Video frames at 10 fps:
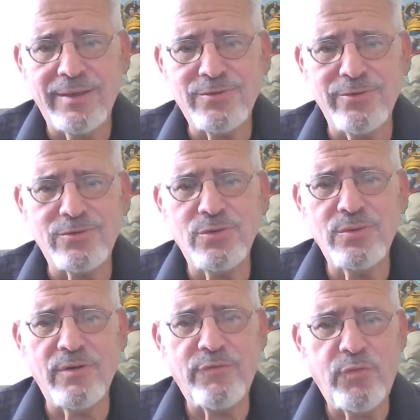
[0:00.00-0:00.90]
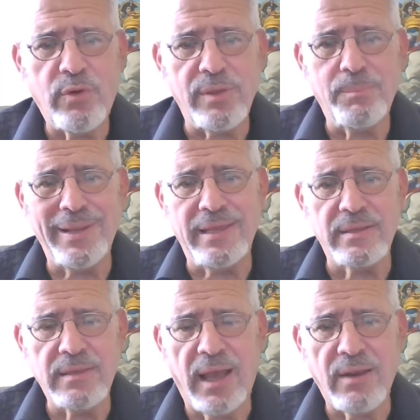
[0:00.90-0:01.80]
to the tune of $40
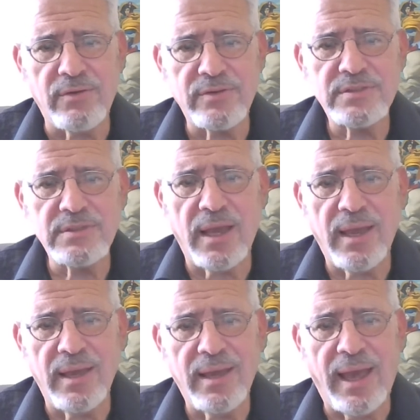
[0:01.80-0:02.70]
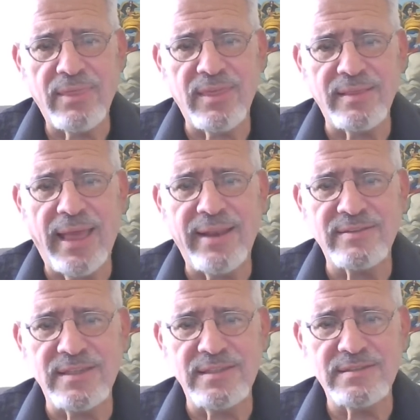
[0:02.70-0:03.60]
billion, I think that
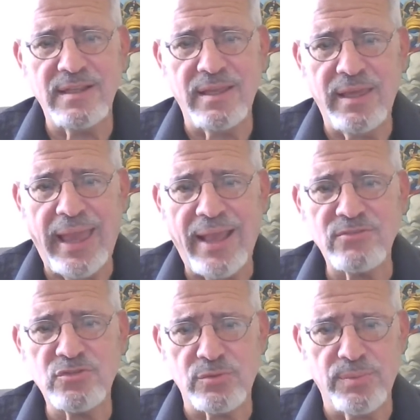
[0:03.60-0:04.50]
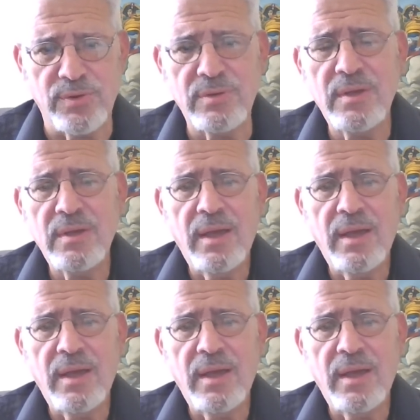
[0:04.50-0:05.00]
is easily answerable.